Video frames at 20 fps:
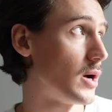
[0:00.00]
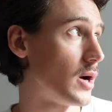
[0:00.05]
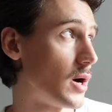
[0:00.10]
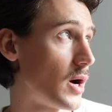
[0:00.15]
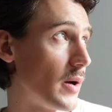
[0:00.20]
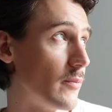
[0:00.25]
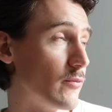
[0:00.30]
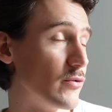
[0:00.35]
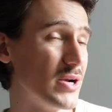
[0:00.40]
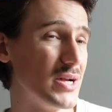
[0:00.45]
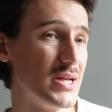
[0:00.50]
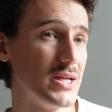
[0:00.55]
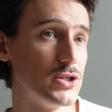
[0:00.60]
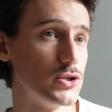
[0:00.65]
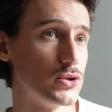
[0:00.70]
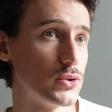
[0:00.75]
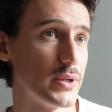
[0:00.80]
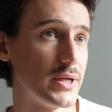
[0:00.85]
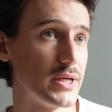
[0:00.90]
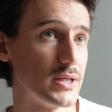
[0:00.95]
I'm really
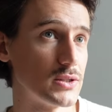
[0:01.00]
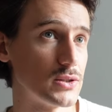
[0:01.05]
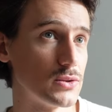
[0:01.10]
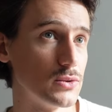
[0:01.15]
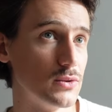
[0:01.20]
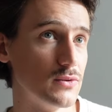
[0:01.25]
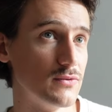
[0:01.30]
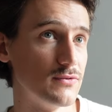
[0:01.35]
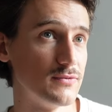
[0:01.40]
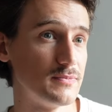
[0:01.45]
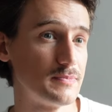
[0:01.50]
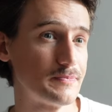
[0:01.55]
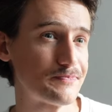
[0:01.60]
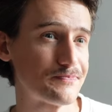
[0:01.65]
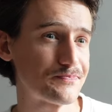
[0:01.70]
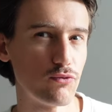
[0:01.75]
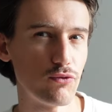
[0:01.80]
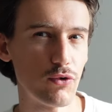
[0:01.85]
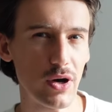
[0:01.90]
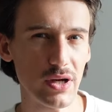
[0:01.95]
enjoying sort of
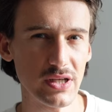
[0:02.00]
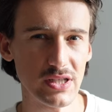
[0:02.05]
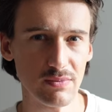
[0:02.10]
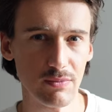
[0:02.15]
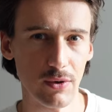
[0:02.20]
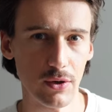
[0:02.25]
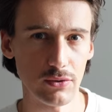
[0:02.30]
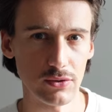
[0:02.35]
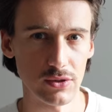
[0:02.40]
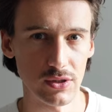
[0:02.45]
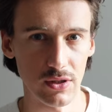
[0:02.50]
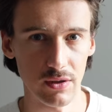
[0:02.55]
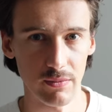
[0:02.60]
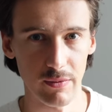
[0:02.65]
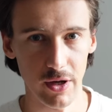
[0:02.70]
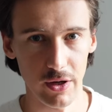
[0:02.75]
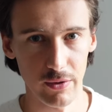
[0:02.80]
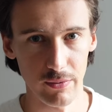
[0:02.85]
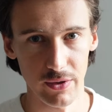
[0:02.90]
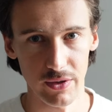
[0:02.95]
rice bowls at the
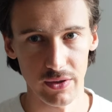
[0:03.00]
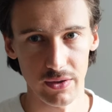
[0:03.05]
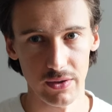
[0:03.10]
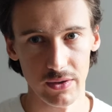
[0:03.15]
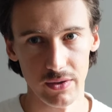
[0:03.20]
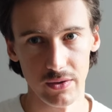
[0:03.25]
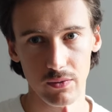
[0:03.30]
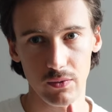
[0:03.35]
moment,